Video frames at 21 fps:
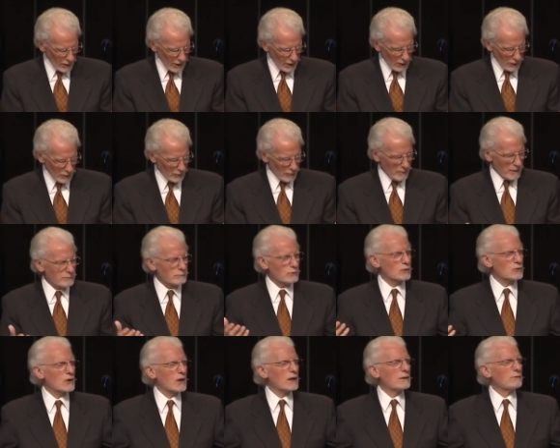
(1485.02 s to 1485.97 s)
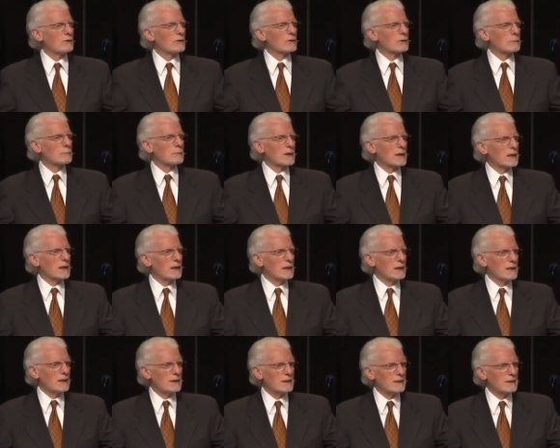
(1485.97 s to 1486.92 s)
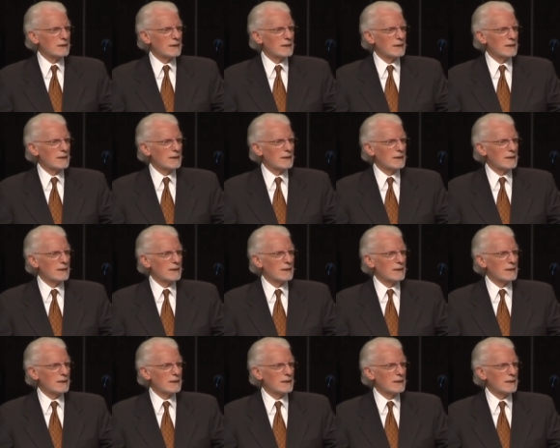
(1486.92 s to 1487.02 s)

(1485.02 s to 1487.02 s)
low. Remember J. Vernon McGee,